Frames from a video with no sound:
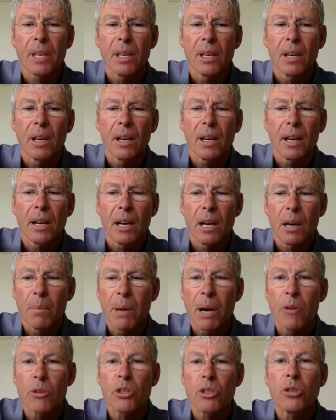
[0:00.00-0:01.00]

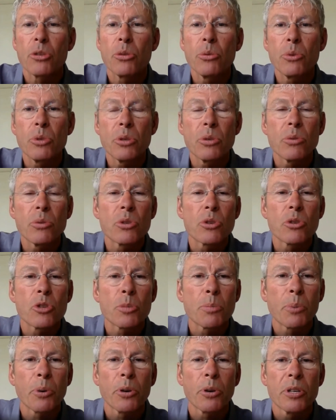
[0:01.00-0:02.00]
about 2
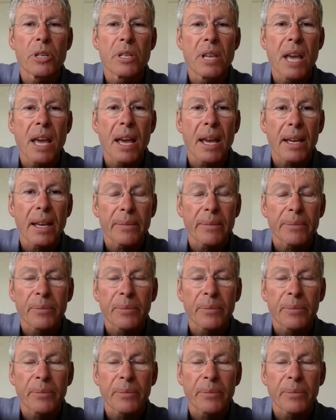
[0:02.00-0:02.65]
users per day,